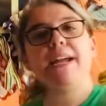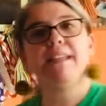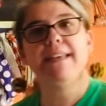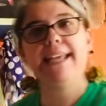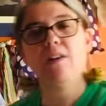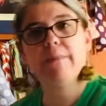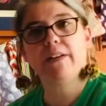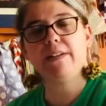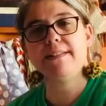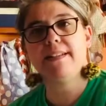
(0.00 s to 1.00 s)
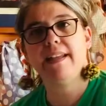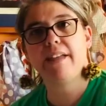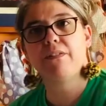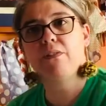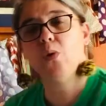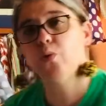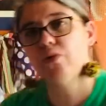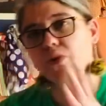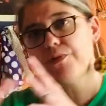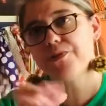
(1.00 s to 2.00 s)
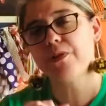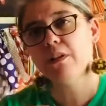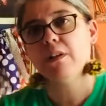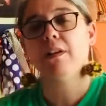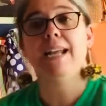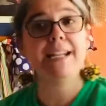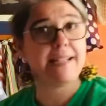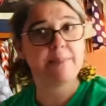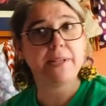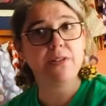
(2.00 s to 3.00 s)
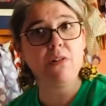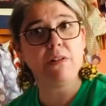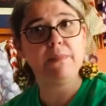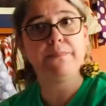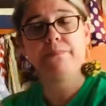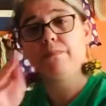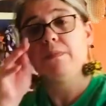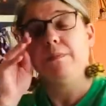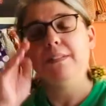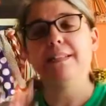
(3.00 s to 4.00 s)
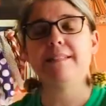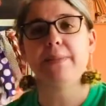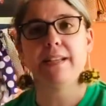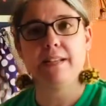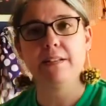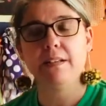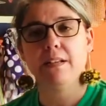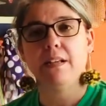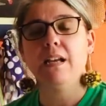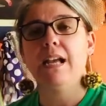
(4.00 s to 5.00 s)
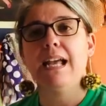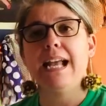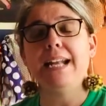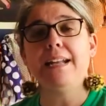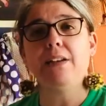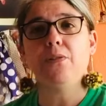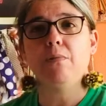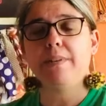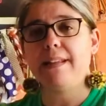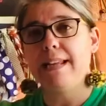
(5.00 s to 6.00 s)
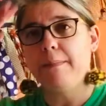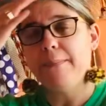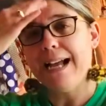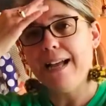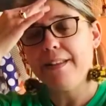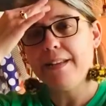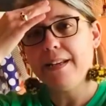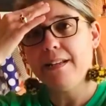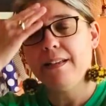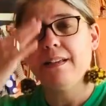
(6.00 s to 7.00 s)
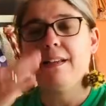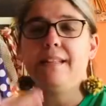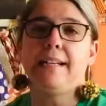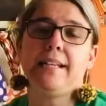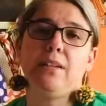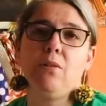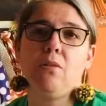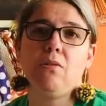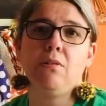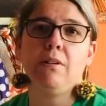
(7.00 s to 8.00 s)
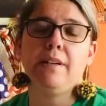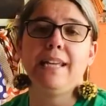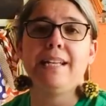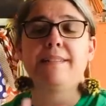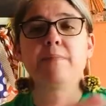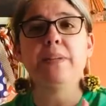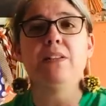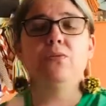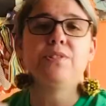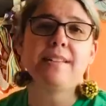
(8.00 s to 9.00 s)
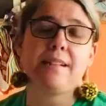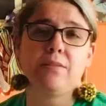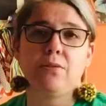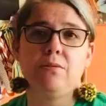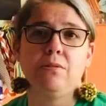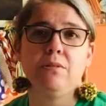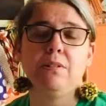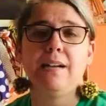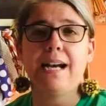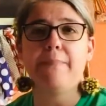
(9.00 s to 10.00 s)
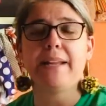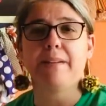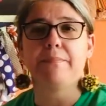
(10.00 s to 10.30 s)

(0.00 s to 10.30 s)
the Hail Mary together, juntos, en español. Let's begin. En el nombre del Padre, del Hijo, y el Espíritu Santo. Amén.